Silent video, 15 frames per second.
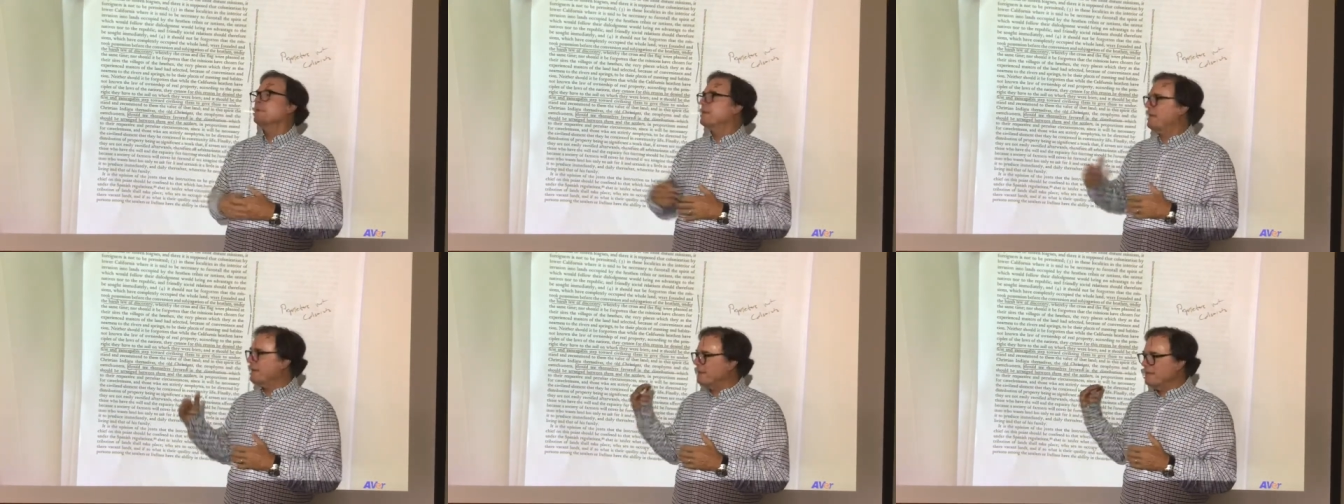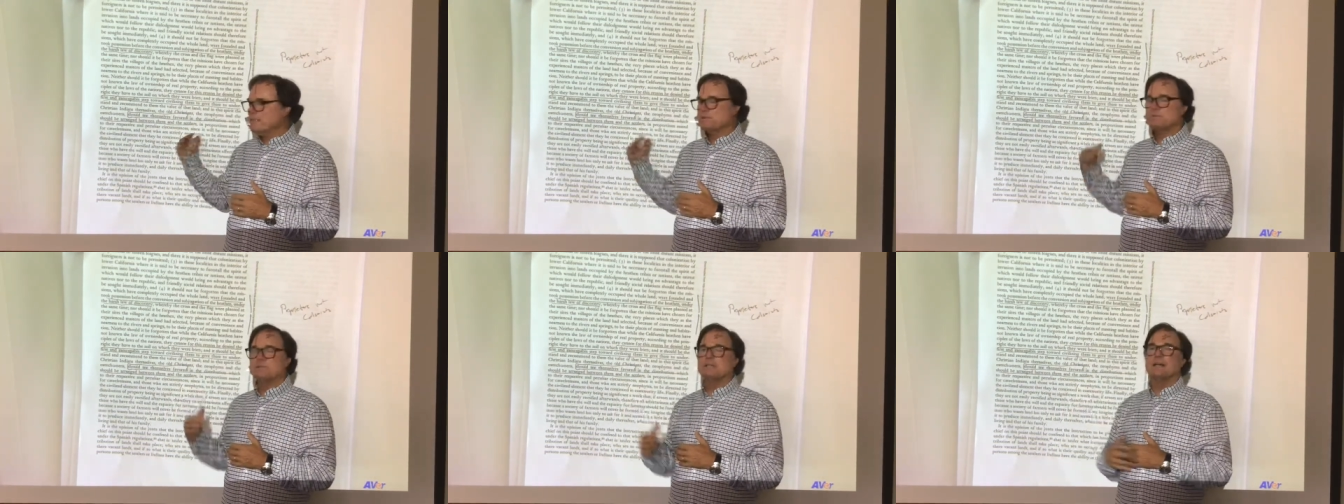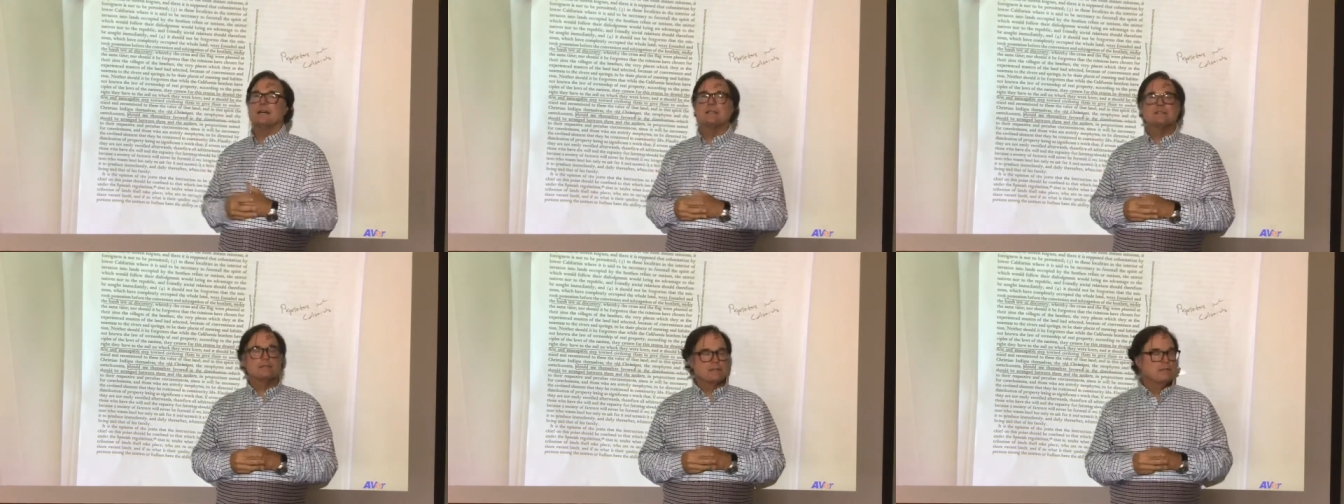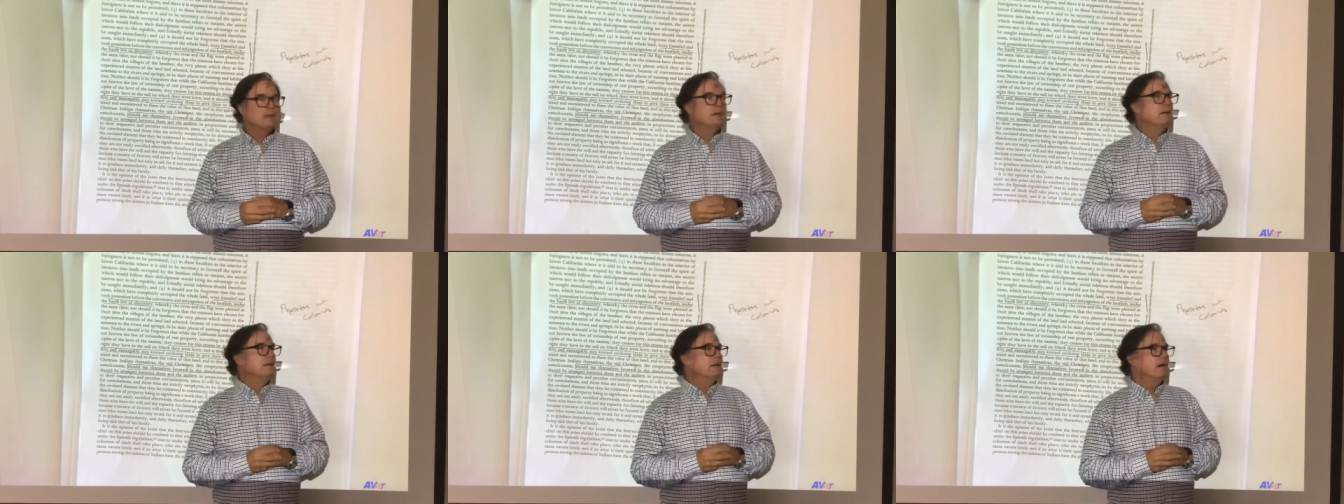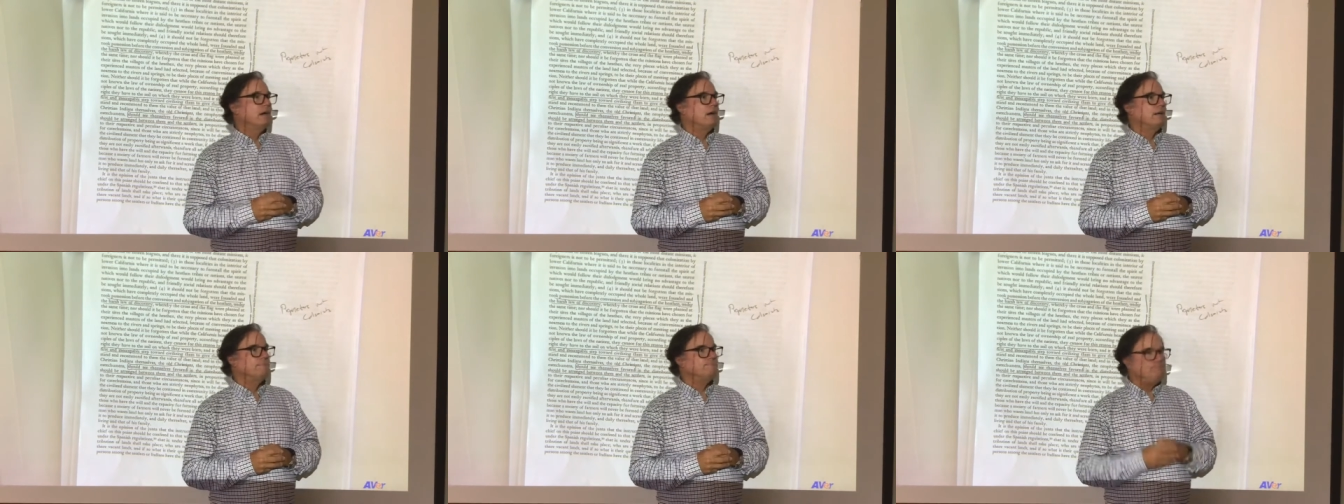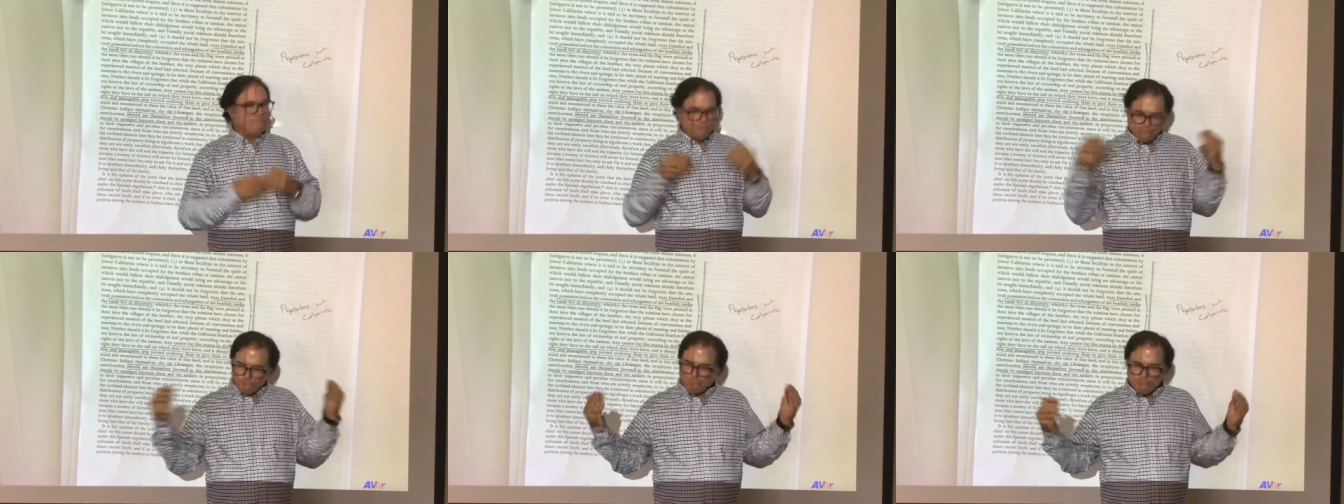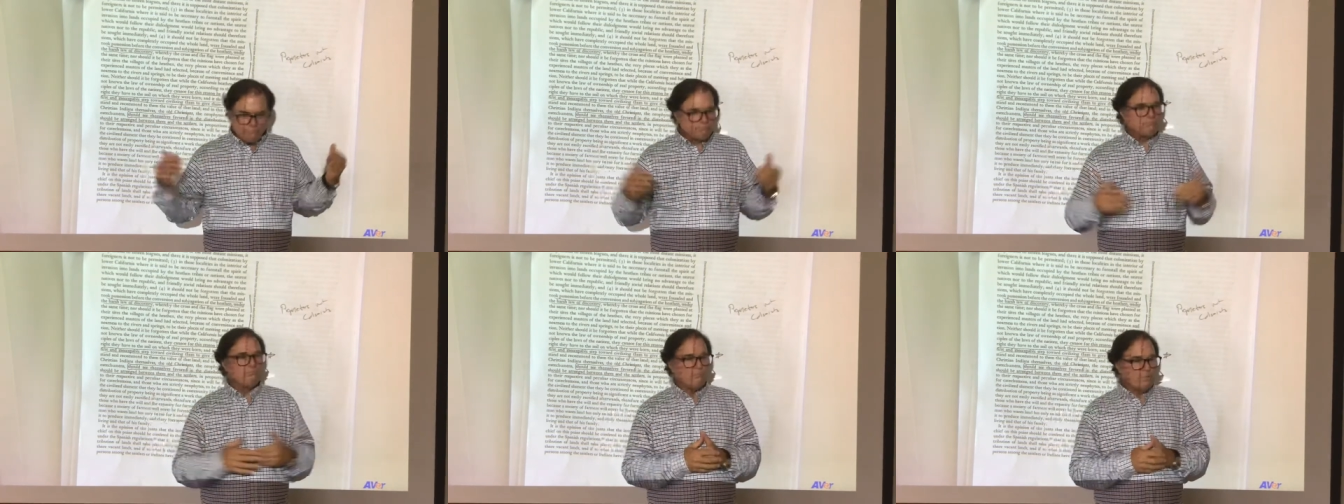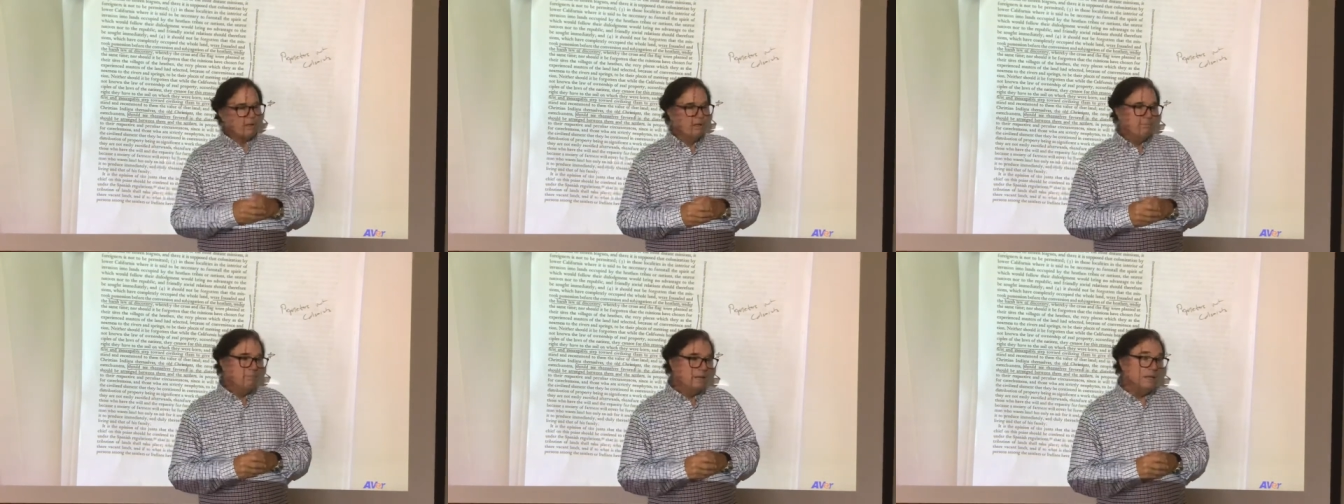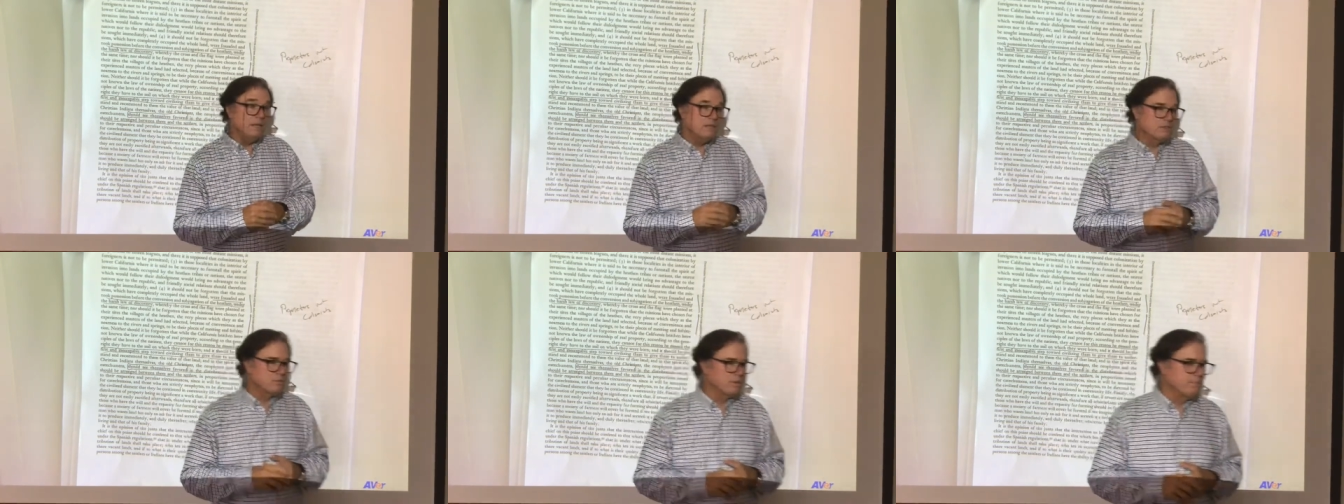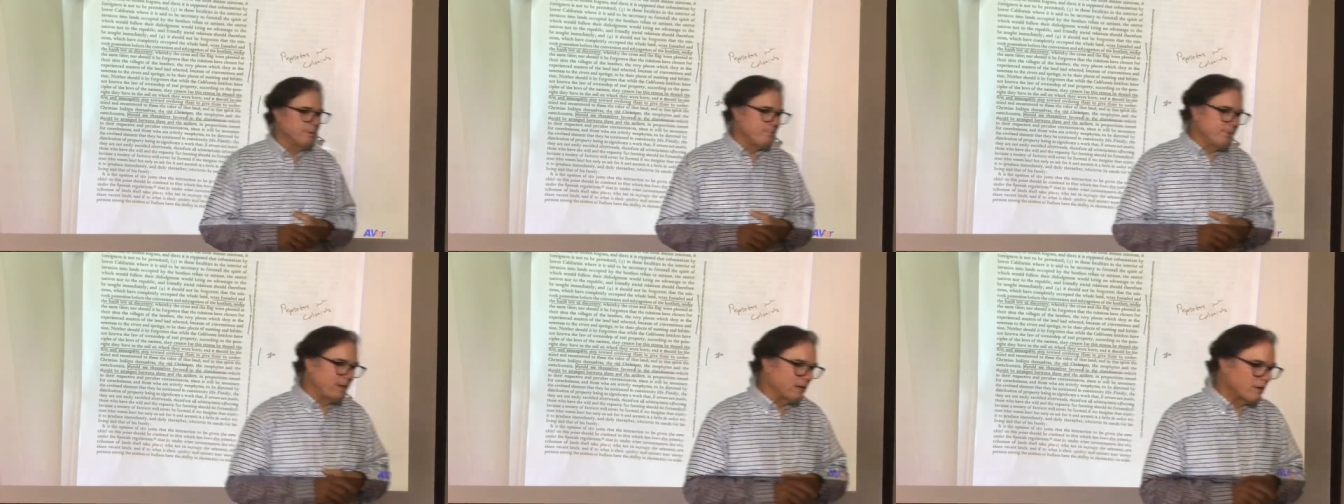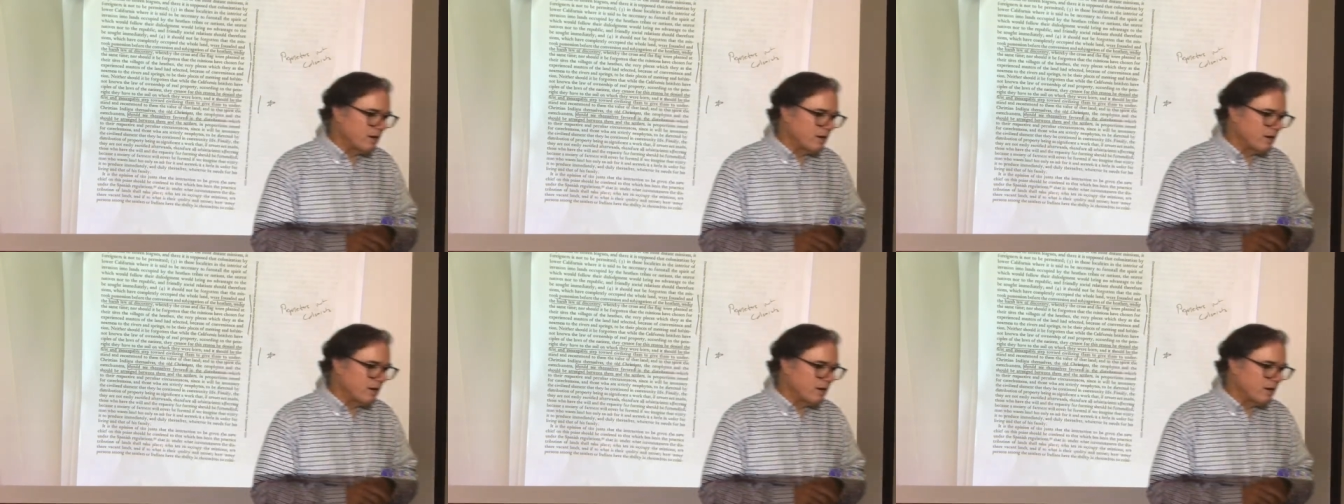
like this one does, um, Indians would have been better